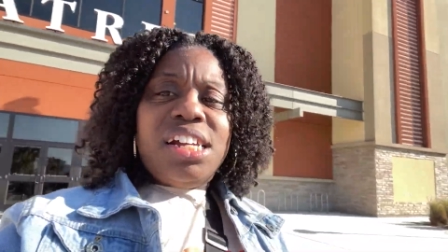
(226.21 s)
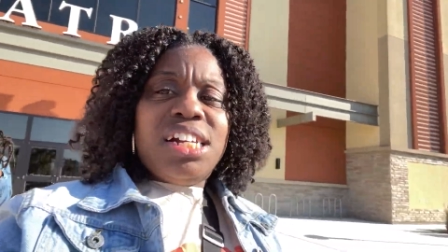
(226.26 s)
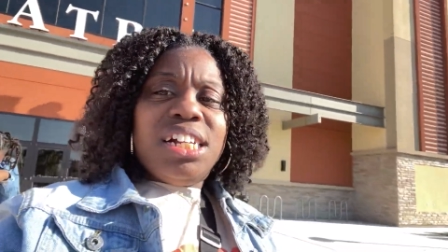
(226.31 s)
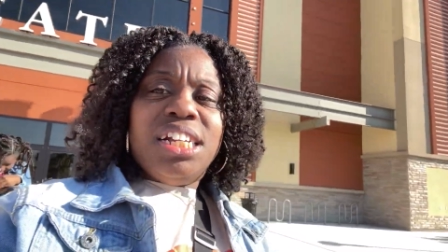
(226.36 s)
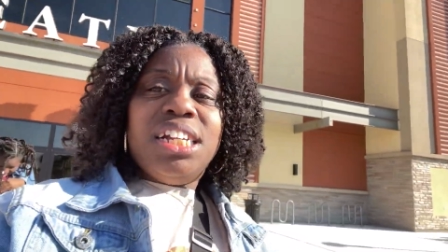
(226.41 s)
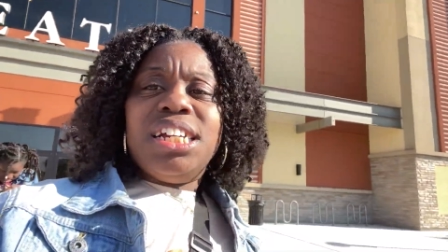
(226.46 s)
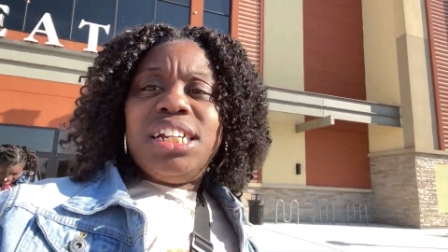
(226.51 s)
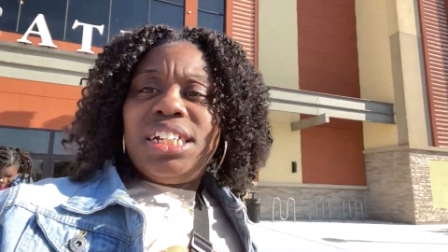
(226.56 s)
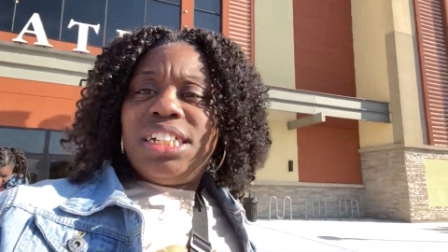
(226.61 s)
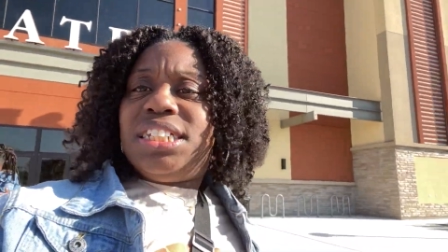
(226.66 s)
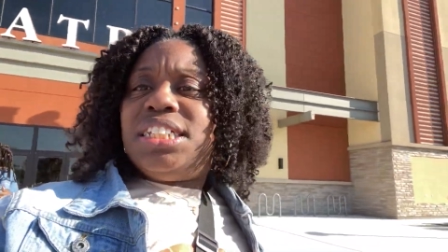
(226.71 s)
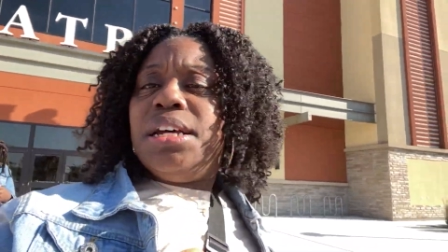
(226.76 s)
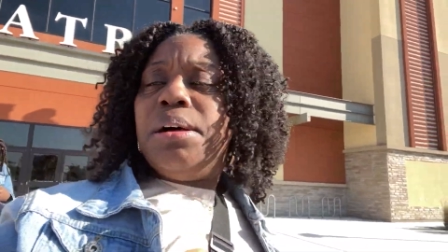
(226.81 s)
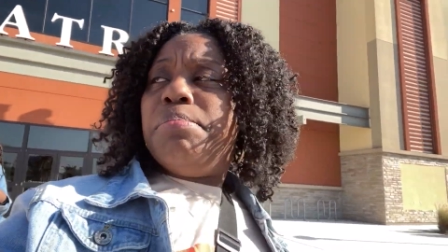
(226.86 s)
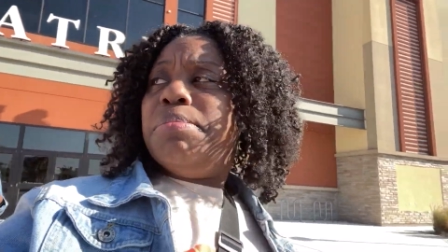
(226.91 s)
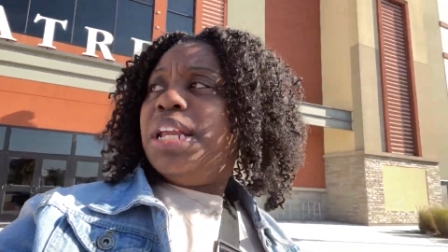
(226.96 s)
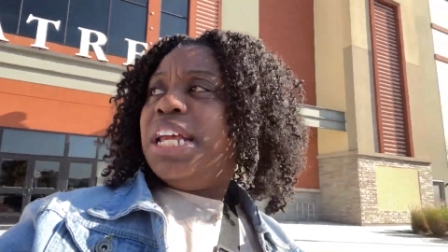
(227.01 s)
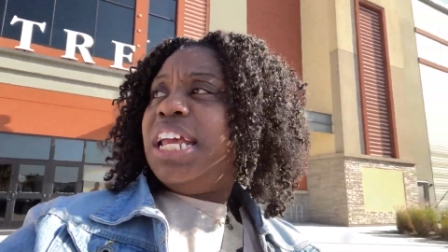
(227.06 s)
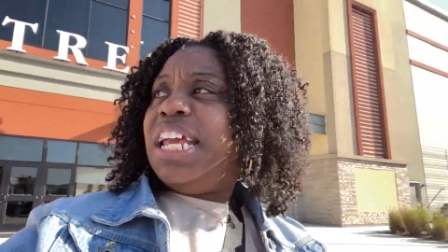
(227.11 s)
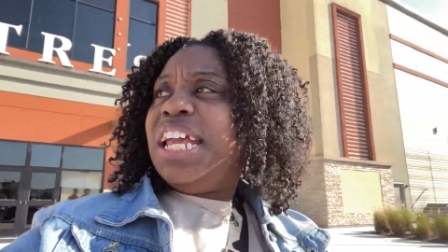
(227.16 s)
get us
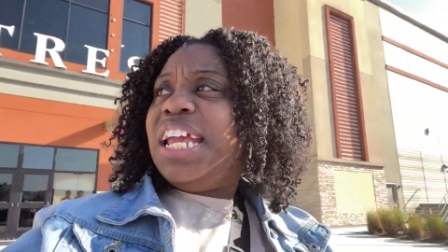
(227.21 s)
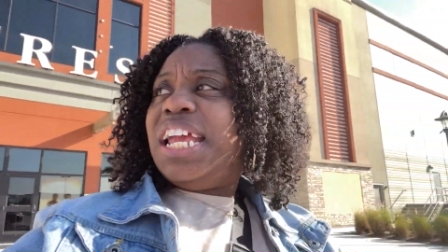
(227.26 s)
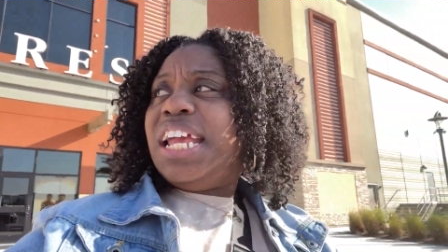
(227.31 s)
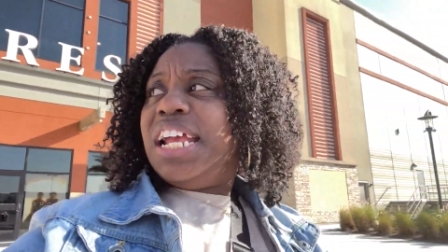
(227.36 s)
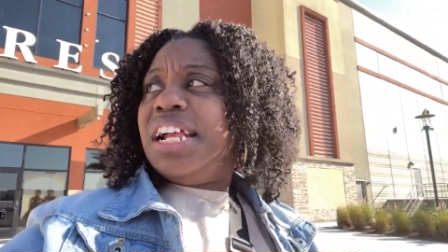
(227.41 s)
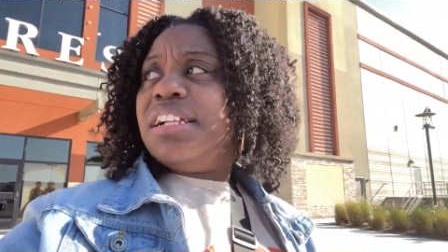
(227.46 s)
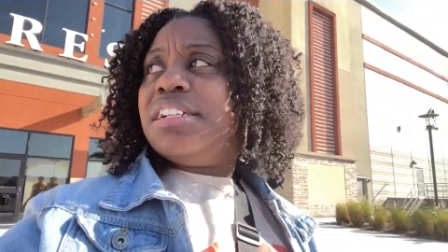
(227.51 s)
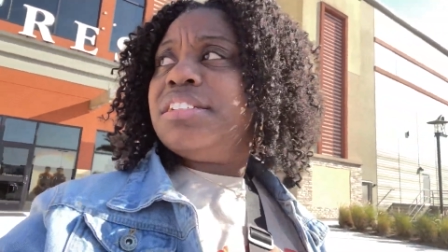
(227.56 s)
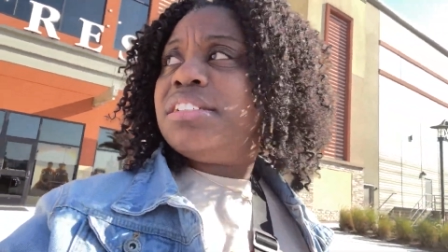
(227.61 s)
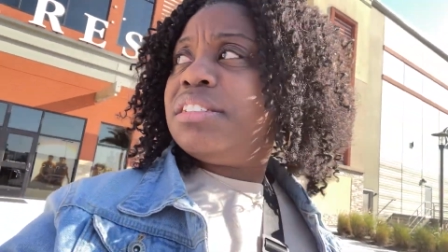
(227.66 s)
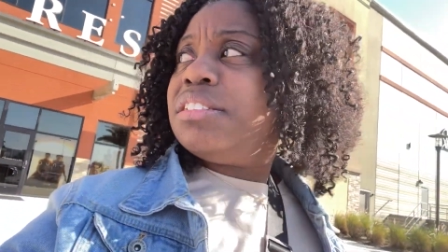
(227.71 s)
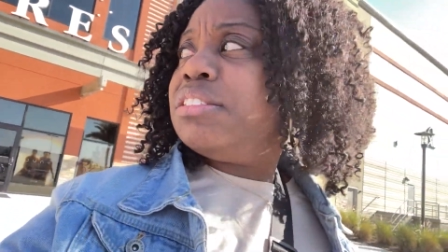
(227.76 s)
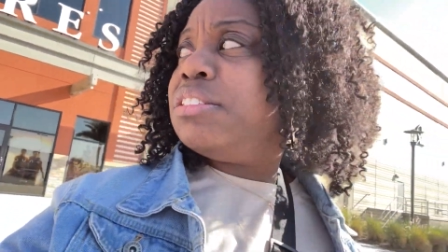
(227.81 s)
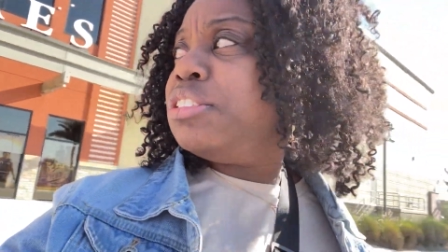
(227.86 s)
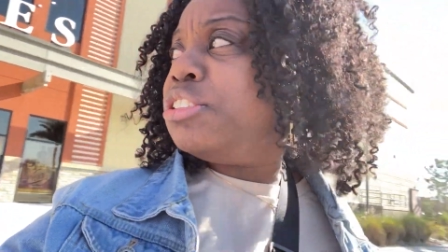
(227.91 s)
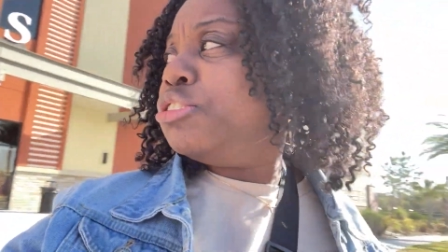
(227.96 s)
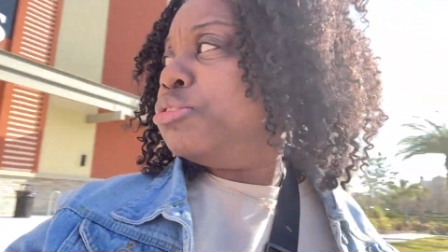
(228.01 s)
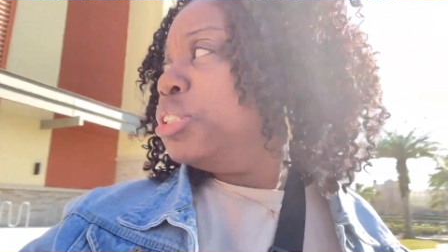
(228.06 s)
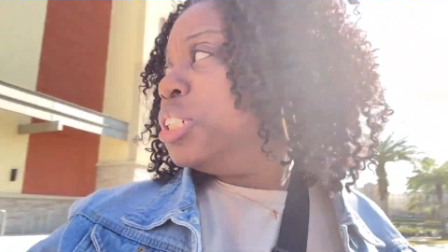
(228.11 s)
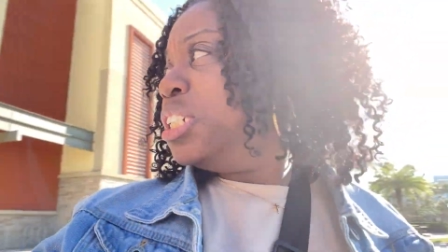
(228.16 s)
something to eat.
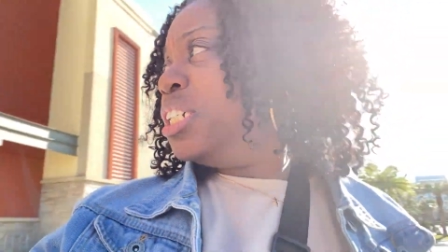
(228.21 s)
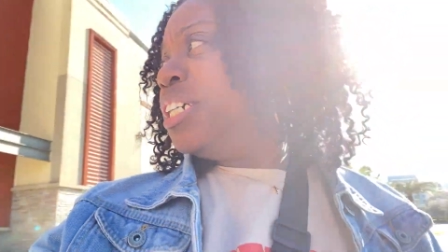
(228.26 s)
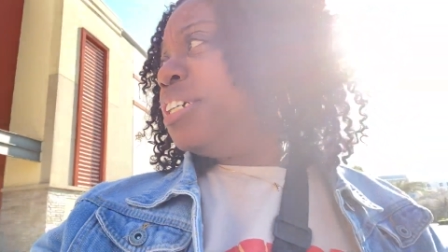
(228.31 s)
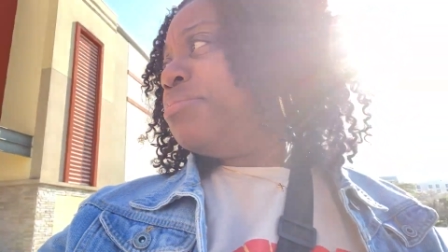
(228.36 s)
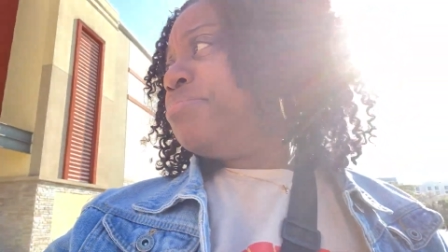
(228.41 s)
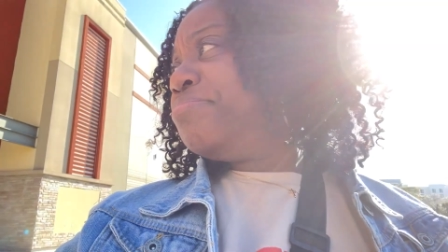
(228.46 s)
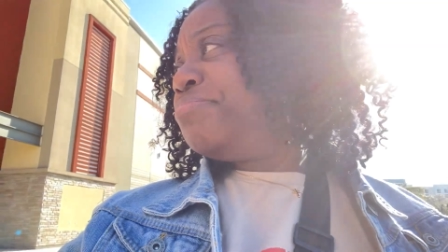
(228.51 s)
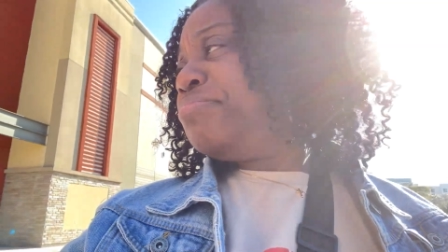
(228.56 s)
You good?